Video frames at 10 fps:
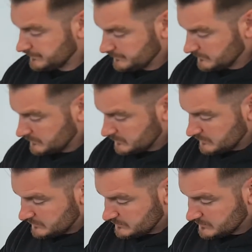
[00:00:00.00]

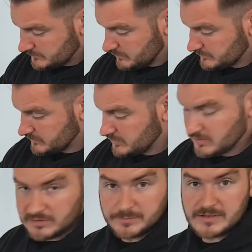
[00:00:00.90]
So if you want to know a
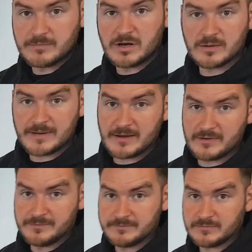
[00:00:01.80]
little bit more about them,